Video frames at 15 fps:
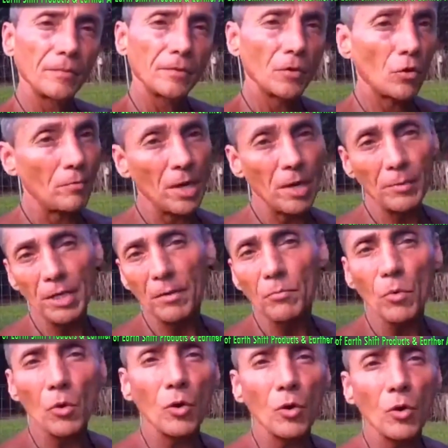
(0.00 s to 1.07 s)
Or maybe in
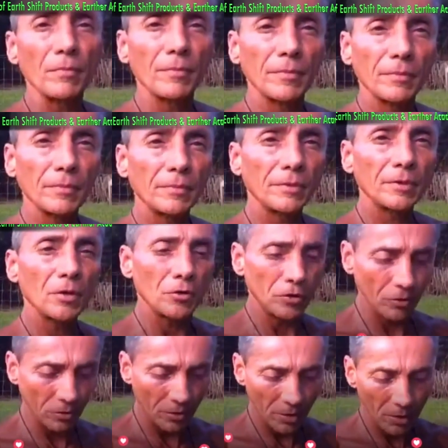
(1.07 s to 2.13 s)
mourn. Go
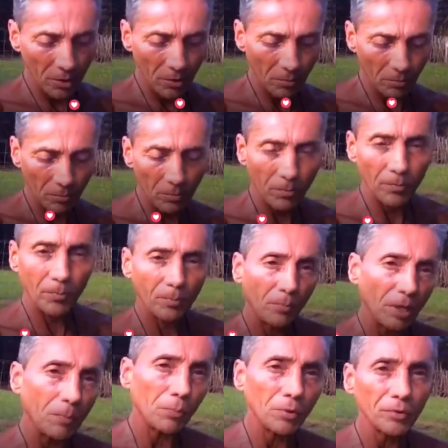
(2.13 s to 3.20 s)
to
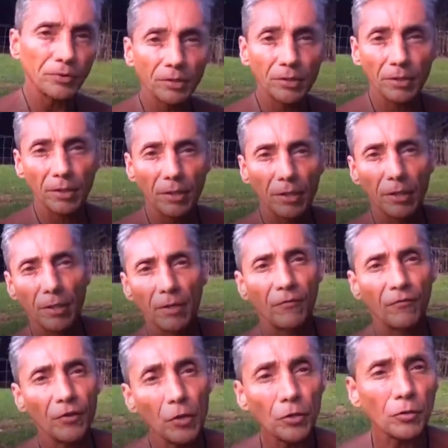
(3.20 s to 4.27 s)
people's
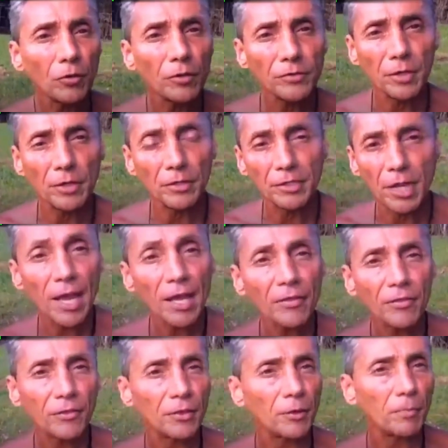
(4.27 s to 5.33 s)
funerals, their
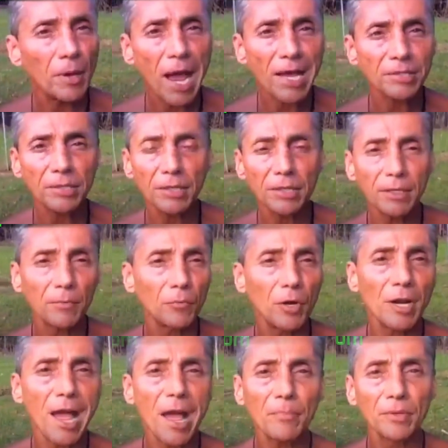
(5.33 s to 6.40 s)
death, their passing, and
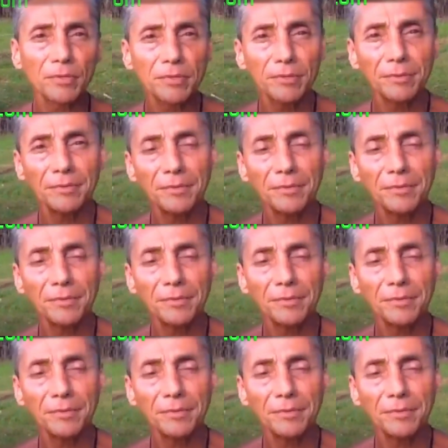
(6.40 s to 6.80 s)
what happens?